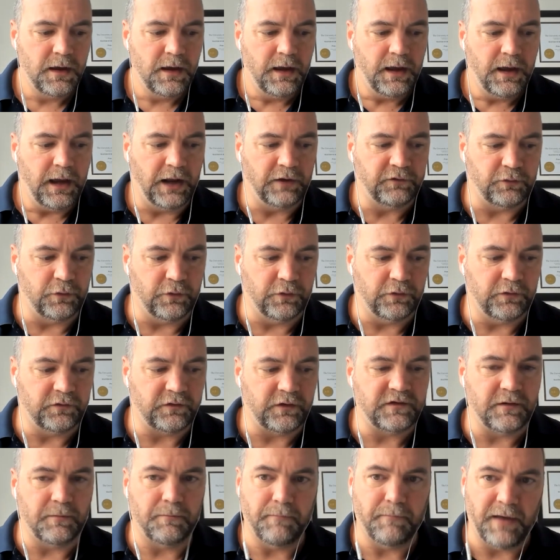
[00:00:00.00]
And so there is a
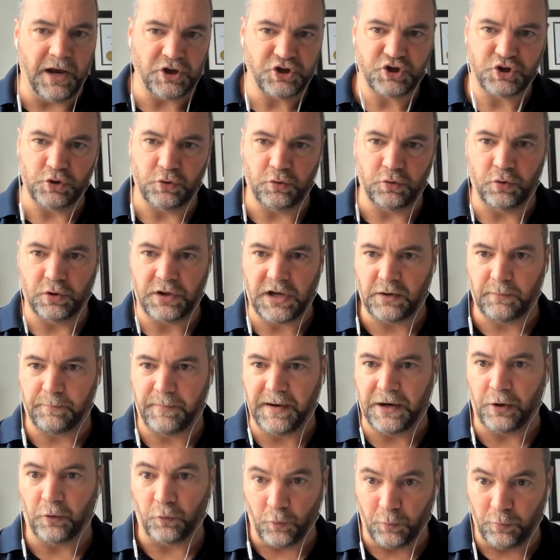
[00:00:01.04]
dimensional kind of
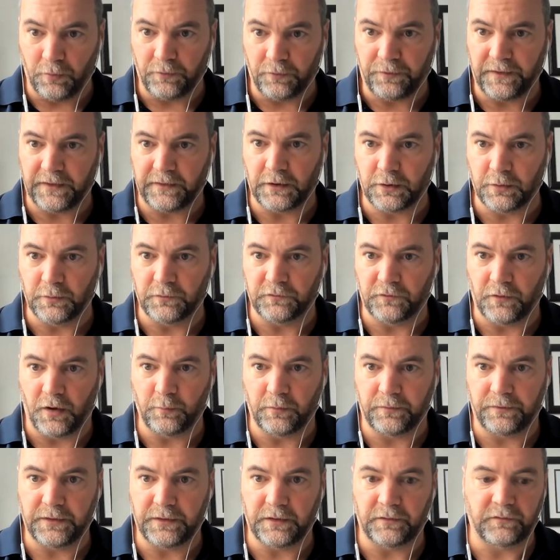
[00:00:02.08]
paranormal thing that goes on
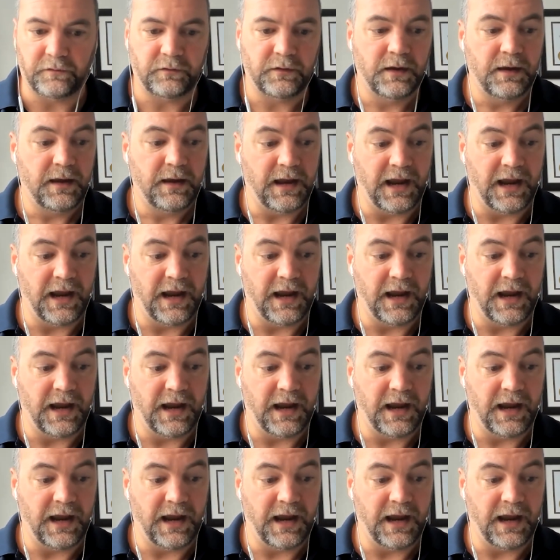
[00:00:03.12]
with this.